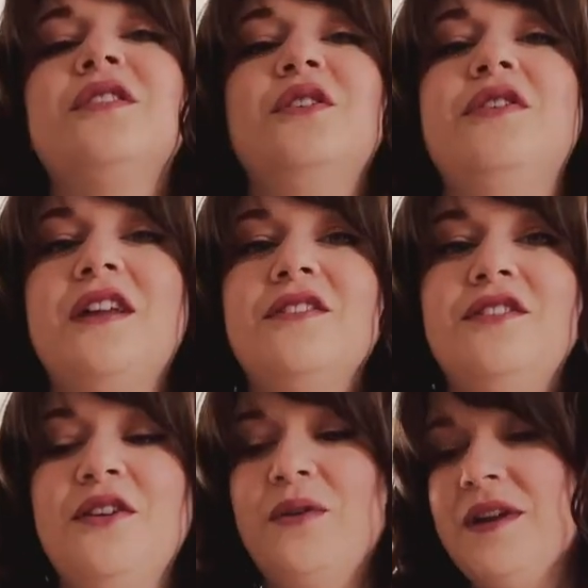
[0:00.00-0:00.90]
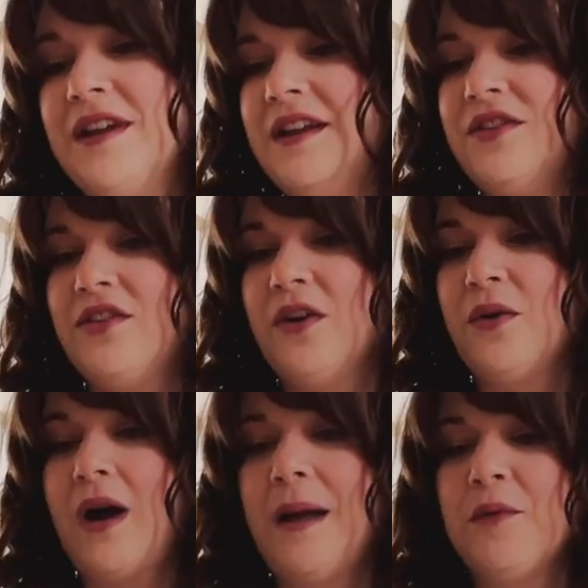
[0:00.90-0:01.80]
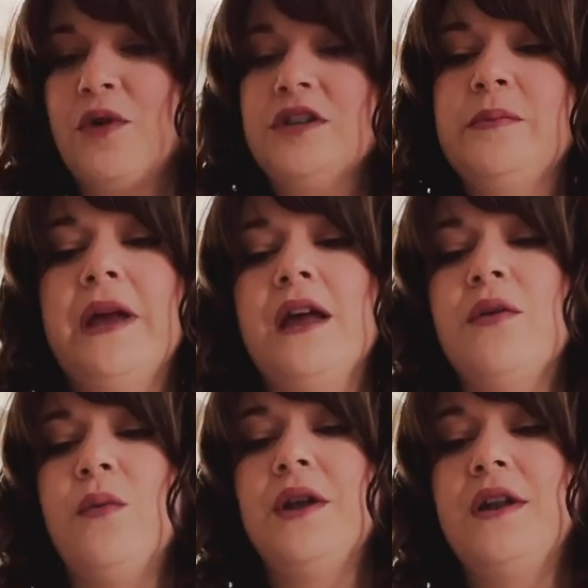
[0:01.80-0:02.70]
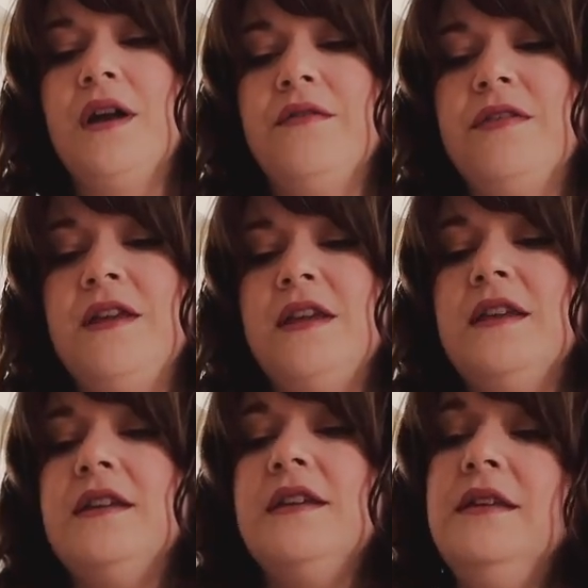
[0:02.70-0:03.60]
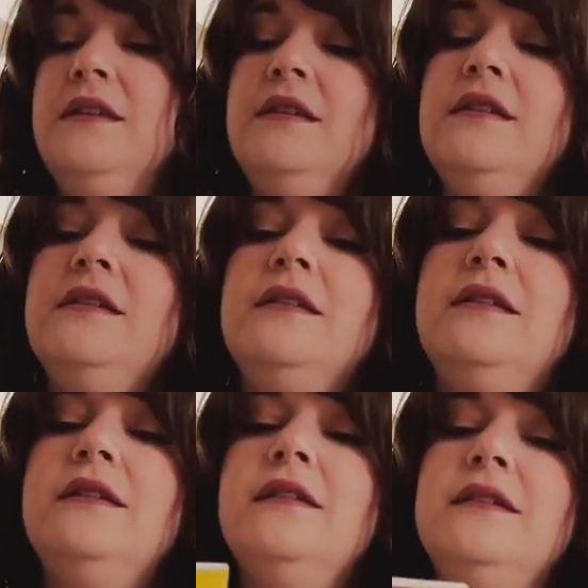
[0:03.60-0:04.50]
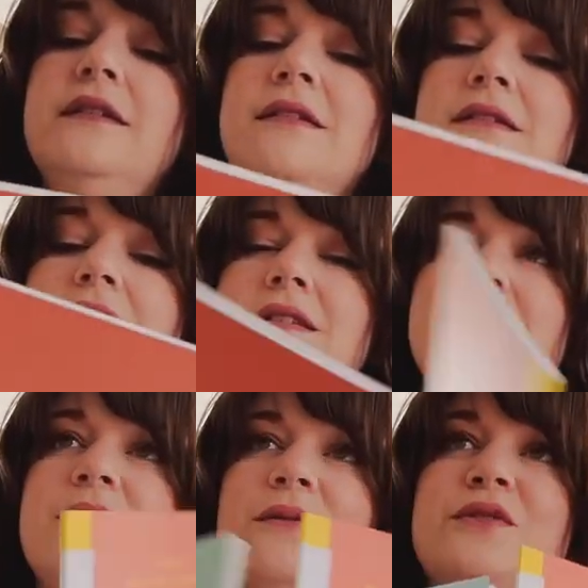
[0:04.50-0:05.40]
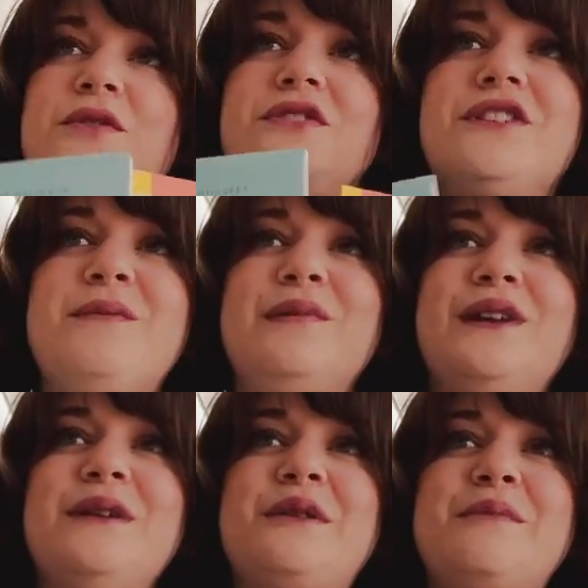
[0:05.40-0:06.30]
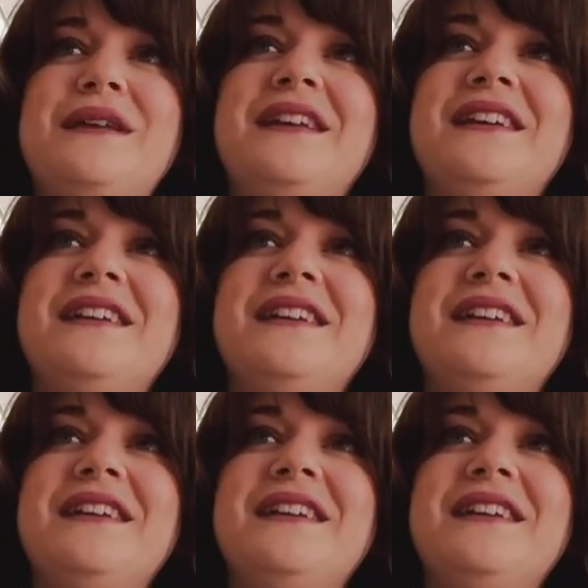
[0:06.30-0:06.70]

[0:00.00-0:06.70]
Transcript: a good thing to do. So I'm going to pick one of these. Which one should I bring with me?